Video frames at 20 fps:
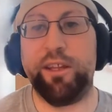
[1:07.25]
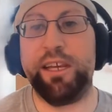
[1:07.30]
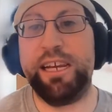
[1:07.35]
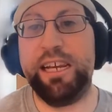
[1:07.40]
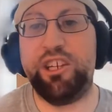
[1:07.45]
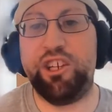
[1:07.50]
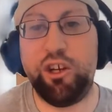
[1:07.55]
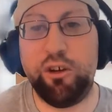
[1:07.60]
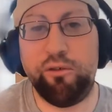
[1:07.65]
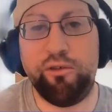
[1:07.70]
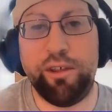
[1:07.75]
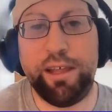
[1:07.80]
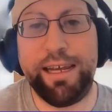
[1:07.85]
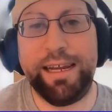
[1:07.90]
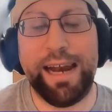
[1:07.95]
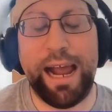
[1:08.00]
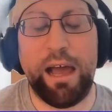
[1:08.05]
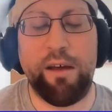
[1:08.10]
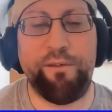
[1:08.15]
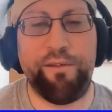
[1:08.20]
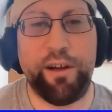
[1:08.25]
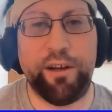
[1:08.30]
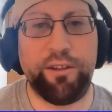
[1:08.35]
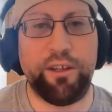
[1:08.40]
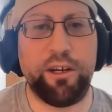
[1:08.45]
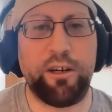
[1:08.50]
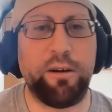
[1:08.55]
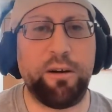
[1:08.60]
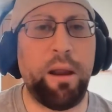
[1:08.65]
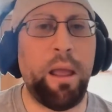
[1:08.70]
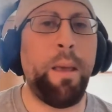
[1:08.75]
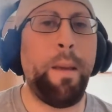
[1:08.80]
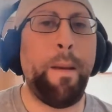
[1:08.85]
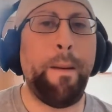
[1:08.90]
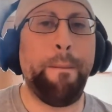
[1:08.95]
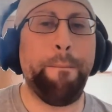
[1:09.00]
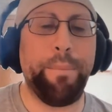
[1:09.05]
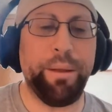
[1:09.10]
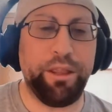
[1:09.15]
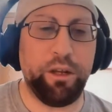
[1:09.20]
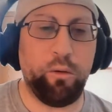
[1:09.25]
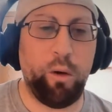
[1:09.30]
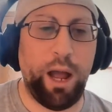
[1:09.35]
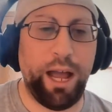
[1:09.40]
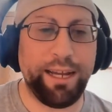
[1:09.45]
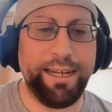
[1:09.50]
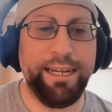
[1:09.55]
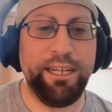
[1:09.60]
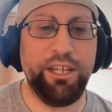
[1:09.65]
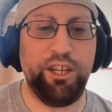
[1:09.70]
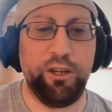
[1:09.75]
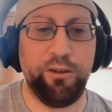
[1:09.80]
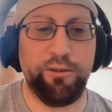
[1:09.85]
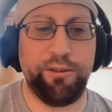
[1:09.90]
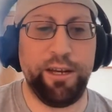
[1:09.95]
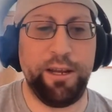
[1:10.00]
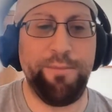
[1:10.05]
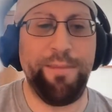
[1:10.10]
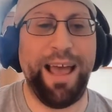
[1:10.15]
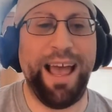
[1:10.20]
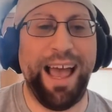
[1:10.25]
He's usually an outfielder, but the Rockies used him